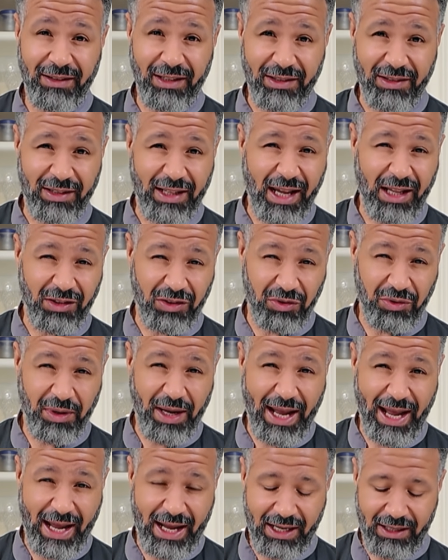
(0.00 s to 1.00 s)
is not too
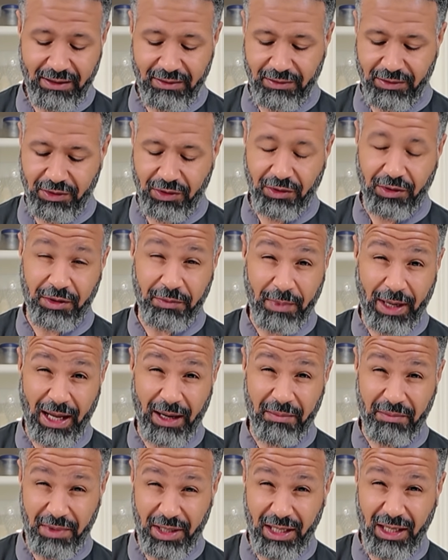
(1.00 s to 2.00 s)
high, so it's
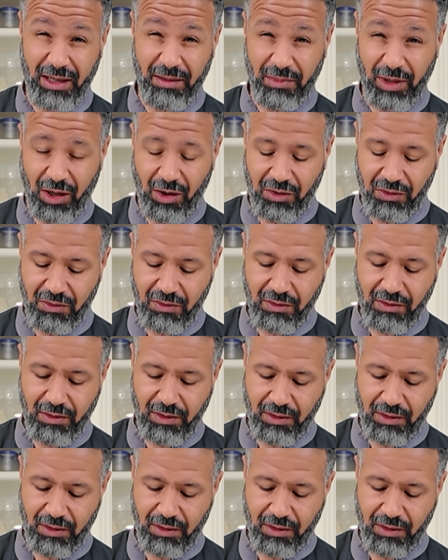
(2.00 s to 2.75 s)
about a medium low.